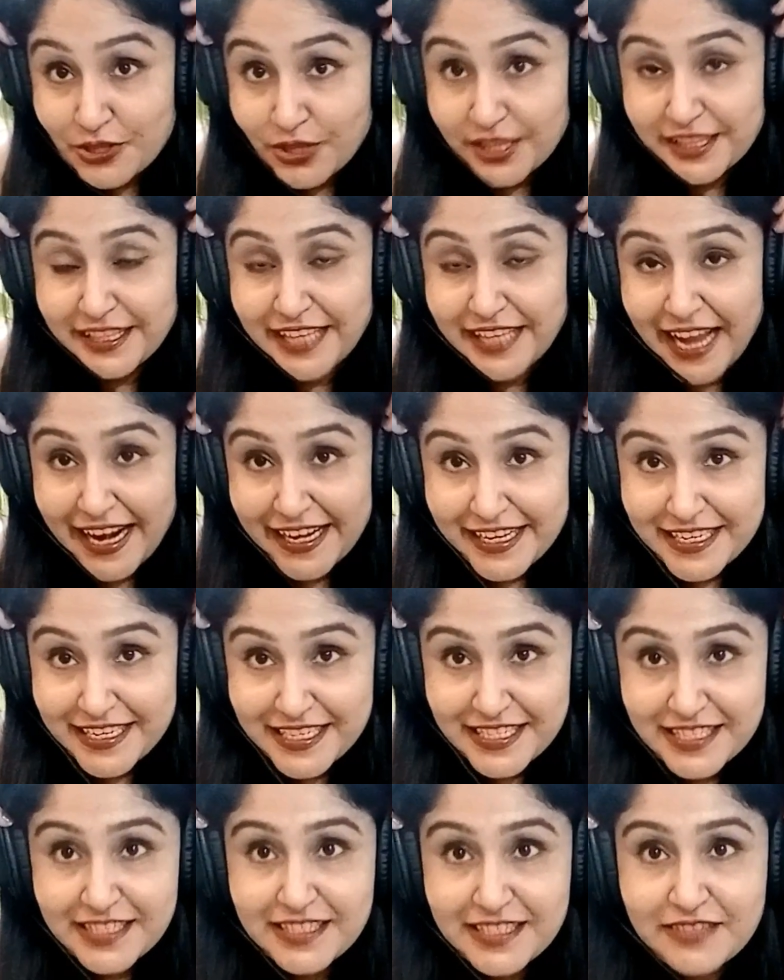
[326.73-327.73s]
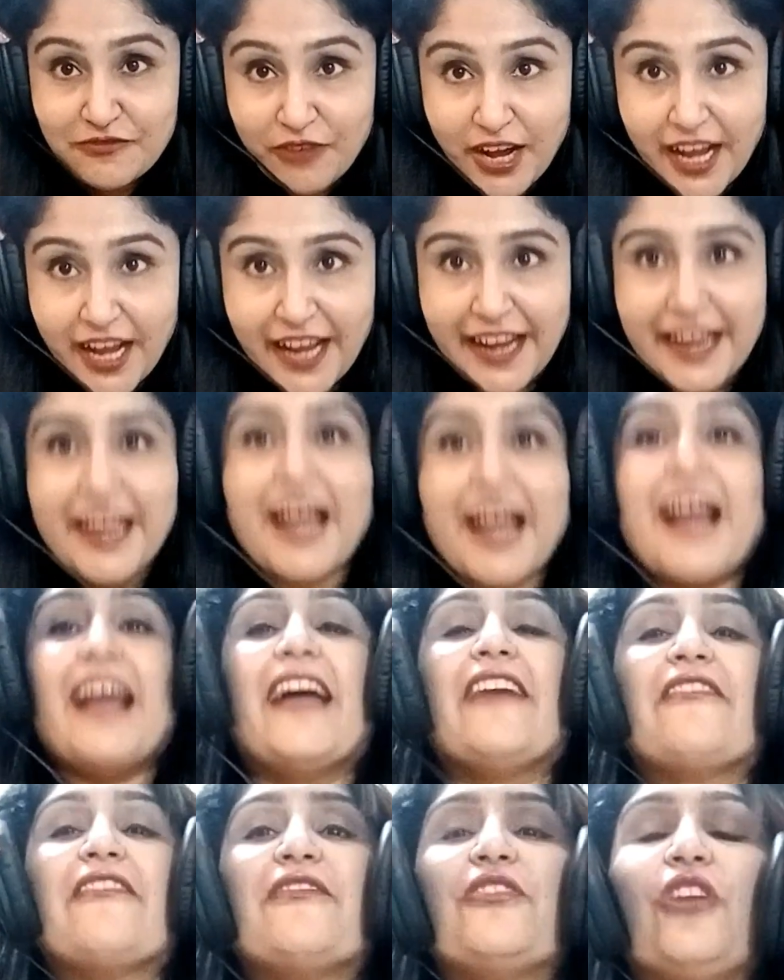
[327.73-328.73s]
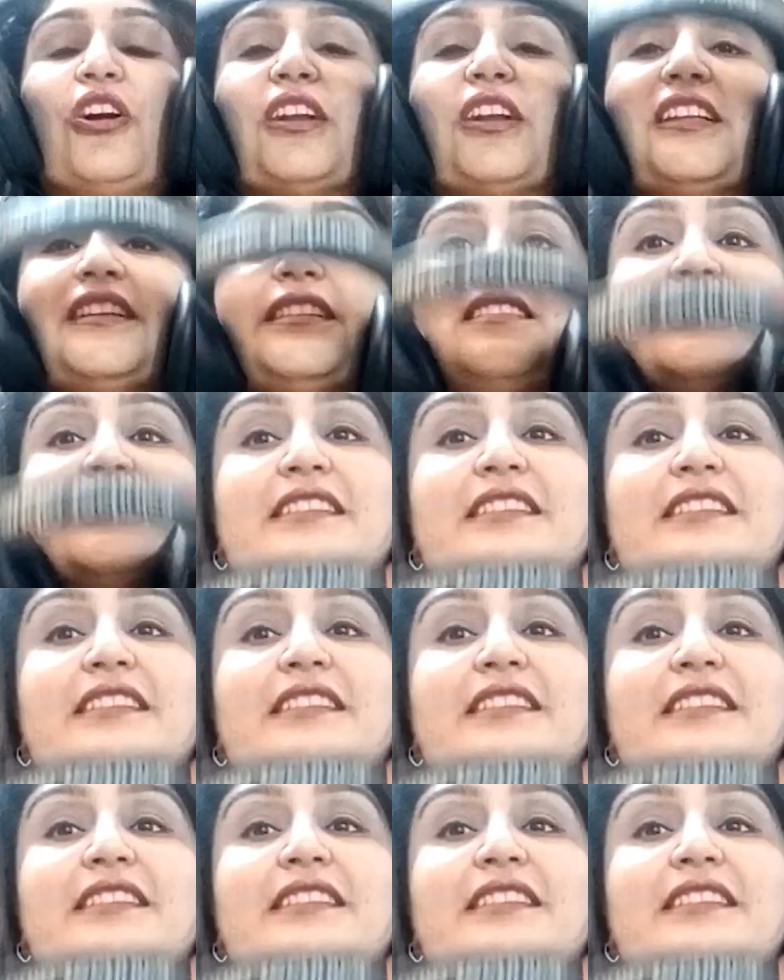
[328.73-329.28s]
that is why I have got this. It